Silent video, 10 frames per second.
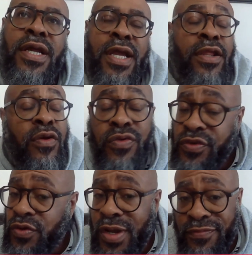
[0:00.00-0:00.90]
And you
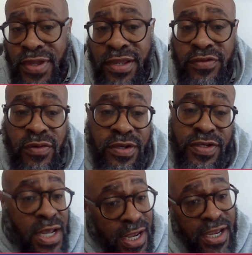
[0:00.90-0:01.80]
still have to ask the
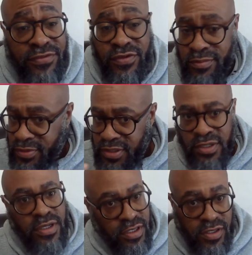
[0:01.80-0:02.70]
question. I asked him,
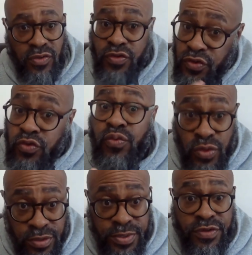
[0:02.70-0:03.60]
you know, do you
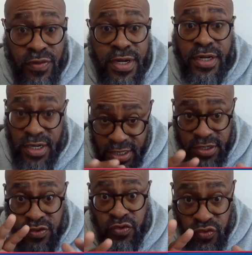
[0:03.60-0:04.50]
want to be traded?
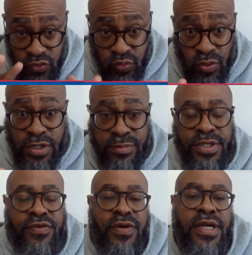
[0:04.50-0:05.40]
Like, do you want to
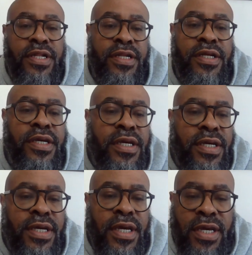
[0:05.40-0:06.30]
be traded?
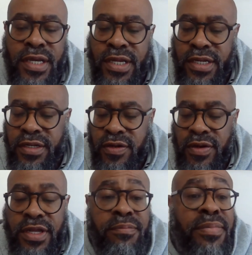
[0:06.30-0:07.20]
And you know,
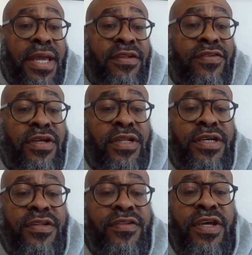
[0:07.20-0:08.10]
he
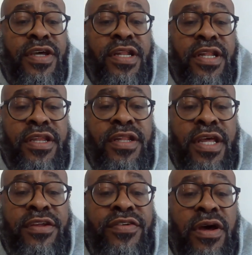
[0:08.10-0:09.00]
basically said
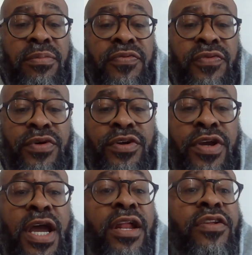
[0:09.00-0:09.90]
that's up for it.
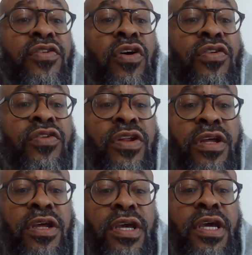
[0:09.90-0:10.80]
You got to talk to
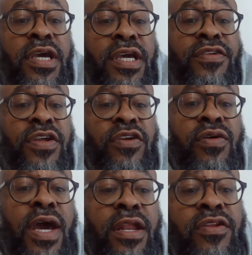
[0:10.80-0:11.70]
the. He said
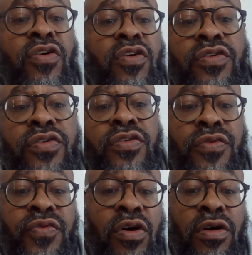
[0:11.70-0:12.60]
you got to talk to
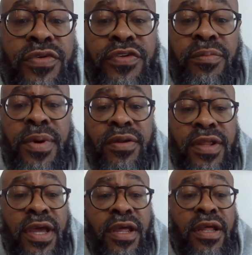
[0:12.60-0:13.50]
the front office
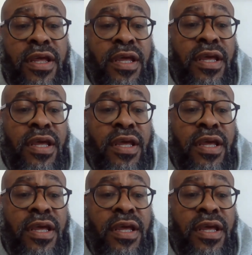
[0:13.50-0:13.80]
about that.